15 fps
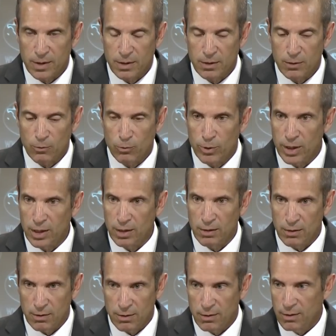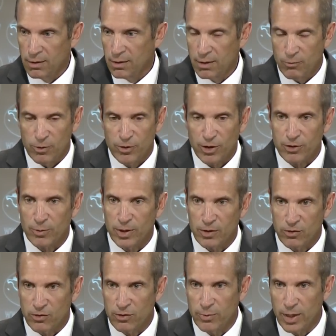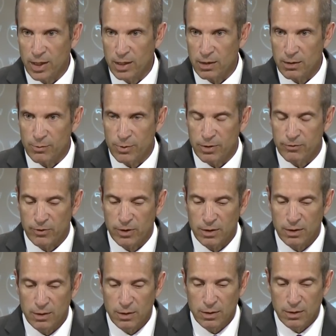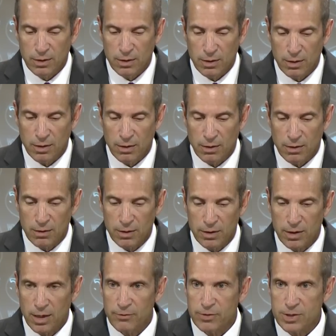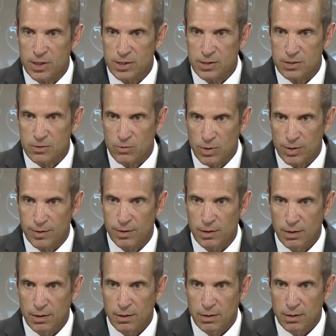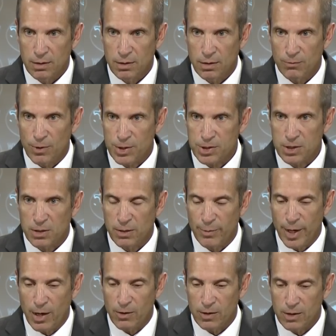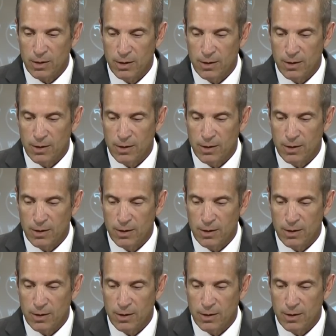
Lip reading: We talked about this at the beginning of the briefing, are in conversations with Russia about